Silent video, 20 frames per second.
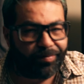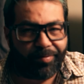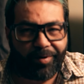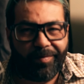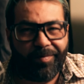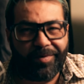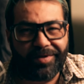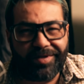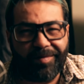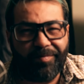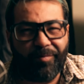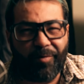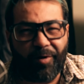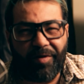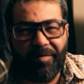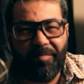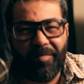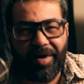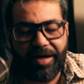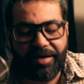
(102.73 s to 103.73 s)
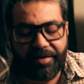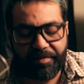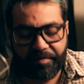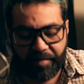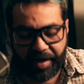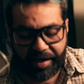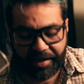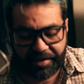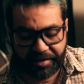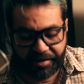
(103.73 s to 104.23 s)
are pretty much like more of the
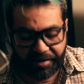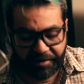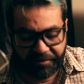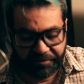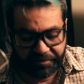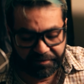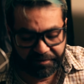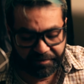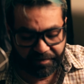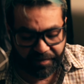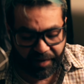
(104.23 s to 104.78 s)
main stuff.